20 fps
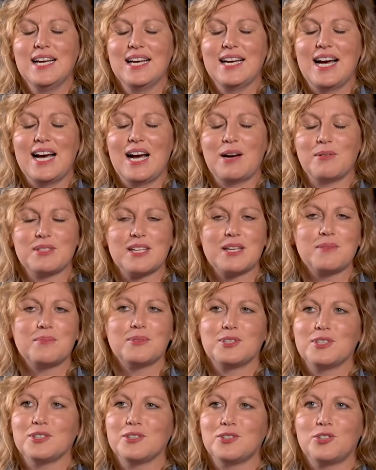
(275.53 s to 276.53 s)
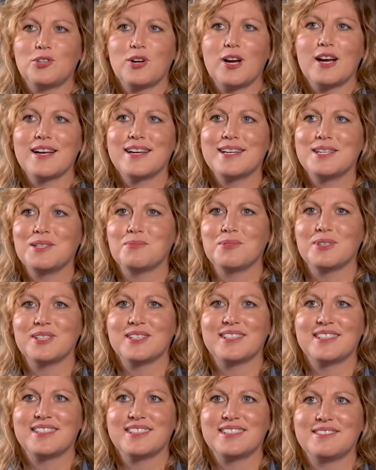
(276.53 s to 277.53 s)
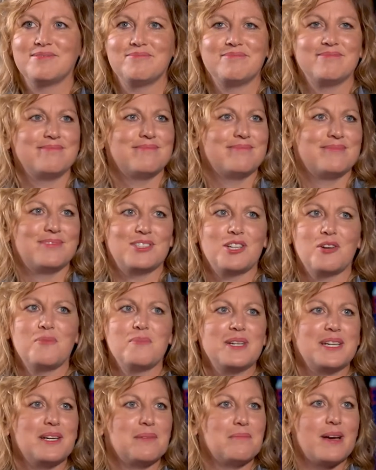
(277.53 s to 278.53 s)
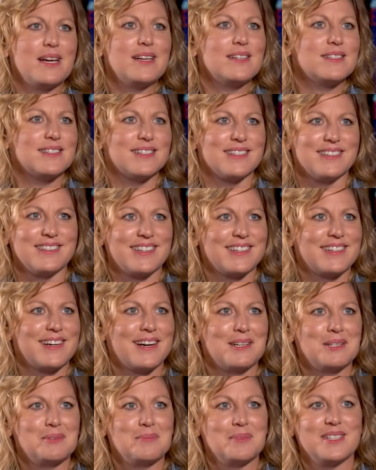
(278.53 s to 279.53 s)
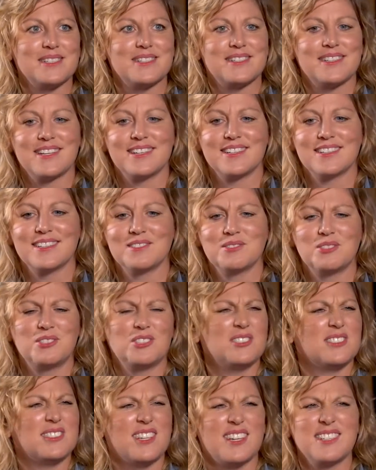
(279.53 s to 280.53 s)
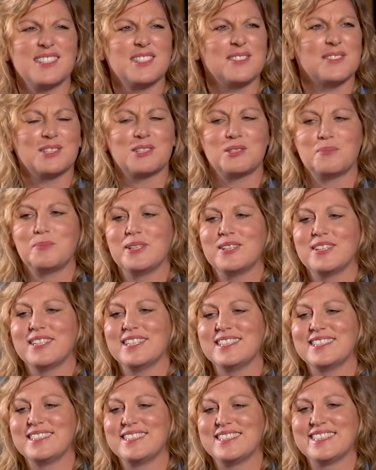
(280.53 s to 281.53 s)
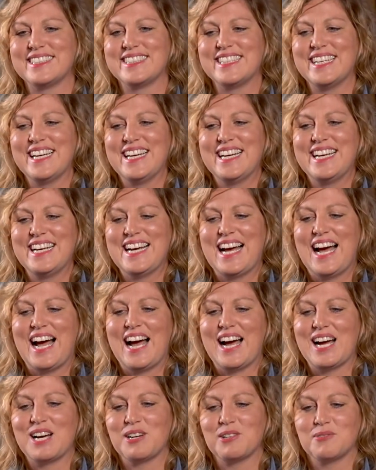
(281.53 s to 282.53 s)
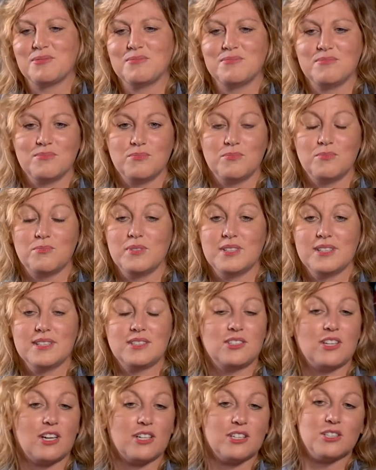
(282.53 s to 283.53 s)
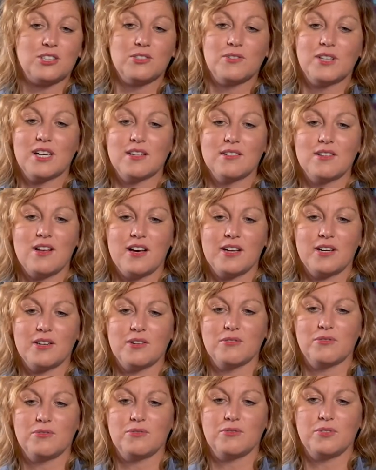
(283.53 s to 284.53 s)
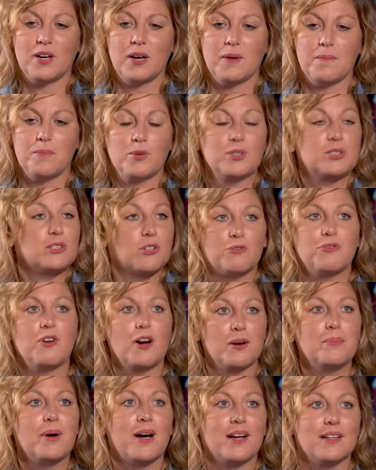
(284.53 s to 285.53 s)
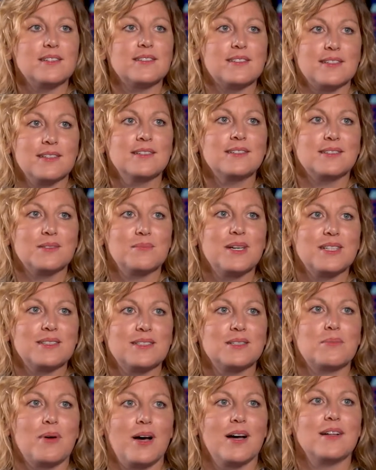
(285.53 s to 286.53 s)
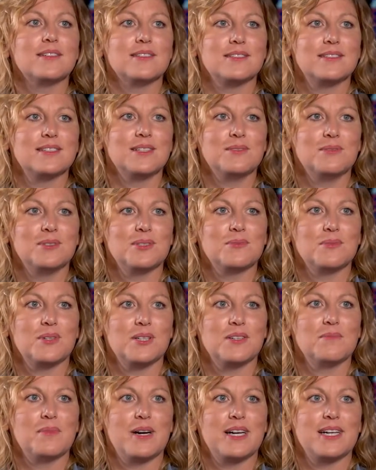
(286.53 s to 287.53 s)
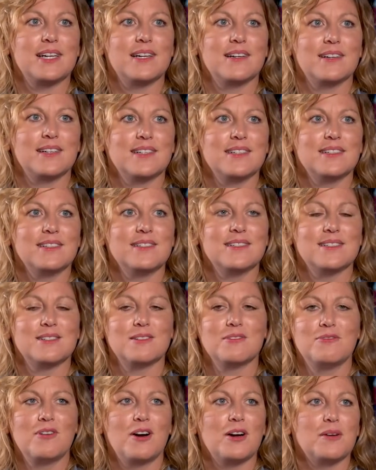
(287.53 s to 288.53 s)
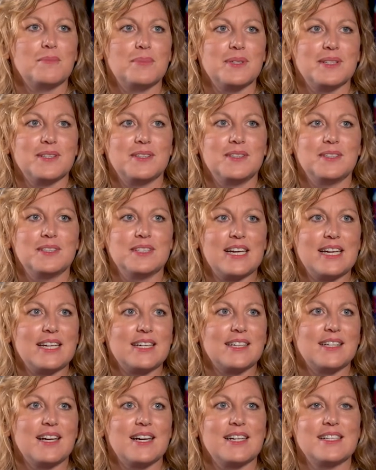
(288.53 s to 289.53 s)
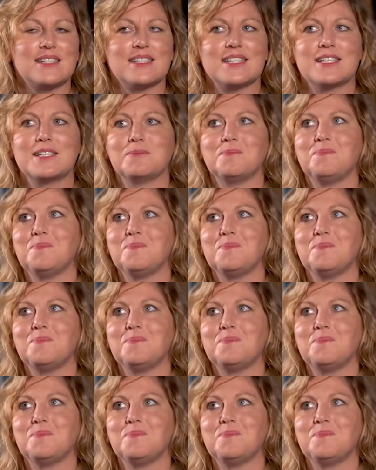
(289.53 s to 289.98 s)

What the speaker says: I was able to train with so many amazing economists with tons of experience. And I started doing a lot of, so farm policy, domestic policy was one of my areas, and the Farm Bill and analyzing,